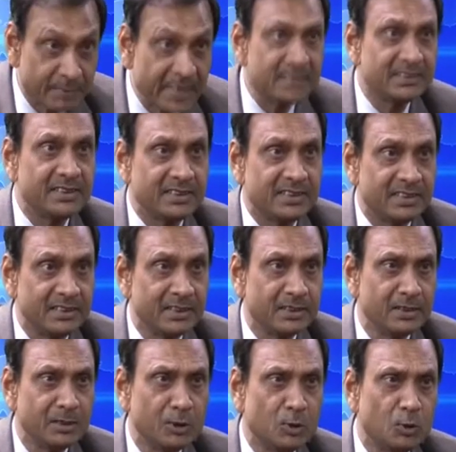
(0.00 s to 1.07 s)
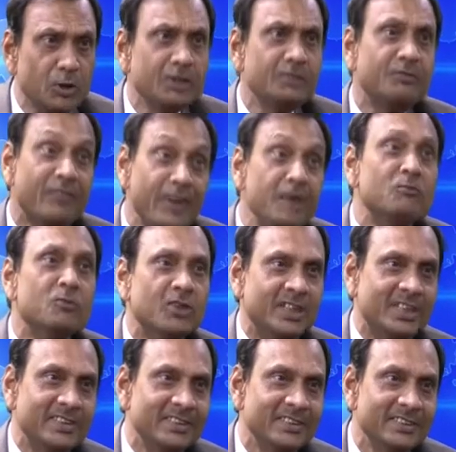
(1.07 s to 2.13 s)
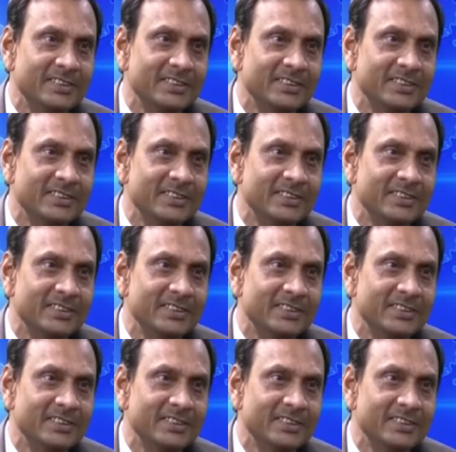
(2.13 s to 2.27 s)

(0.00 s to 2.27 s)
present good framework